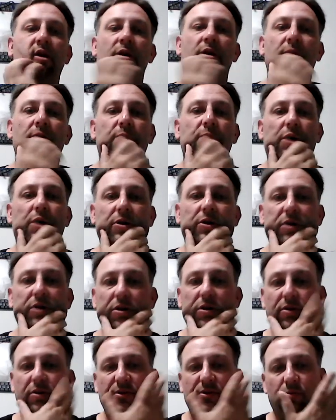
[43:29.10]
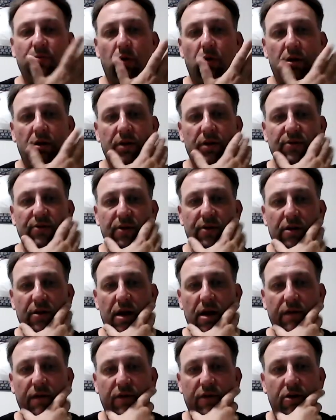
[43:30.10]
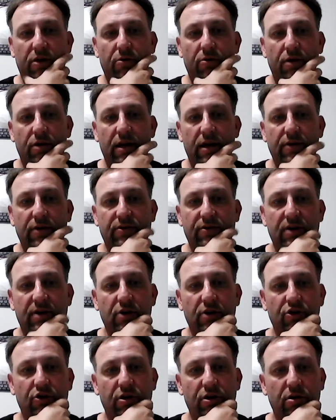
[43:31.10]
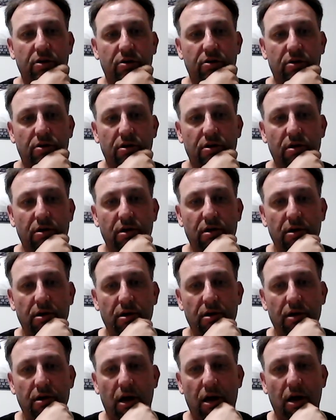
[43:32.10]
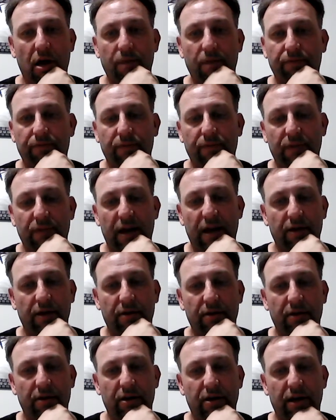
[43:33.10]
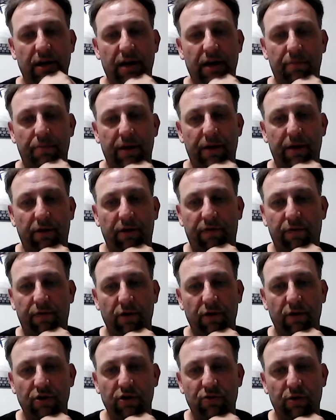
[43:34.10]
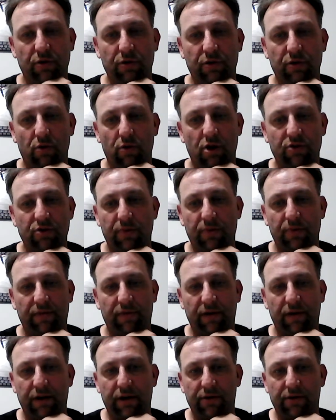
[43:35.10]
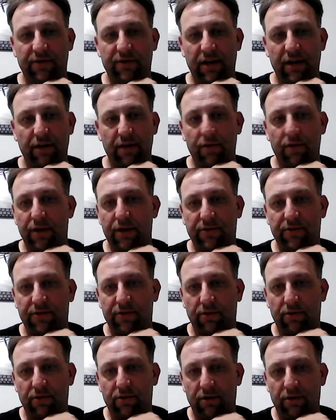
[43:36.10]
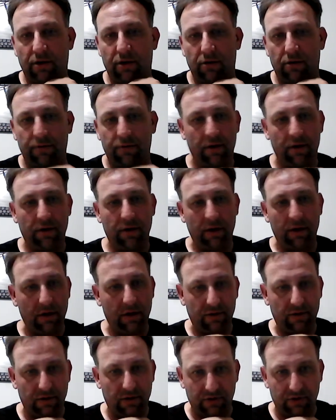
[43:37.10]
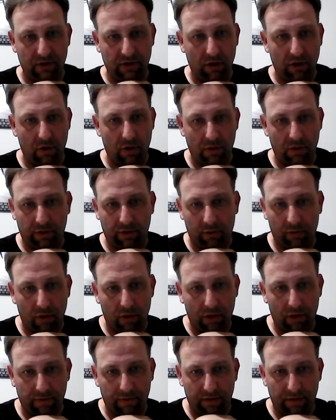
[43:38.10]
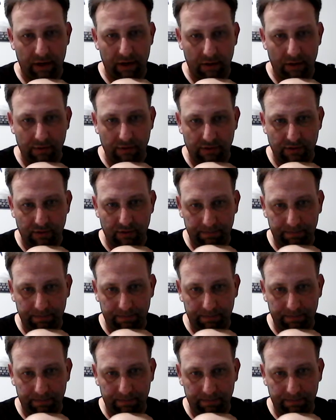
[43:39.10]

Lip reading: but this is more or less a live Q&A session. Yeah, you get better footage when you watch my videos anyway. So, just start going through all the videos.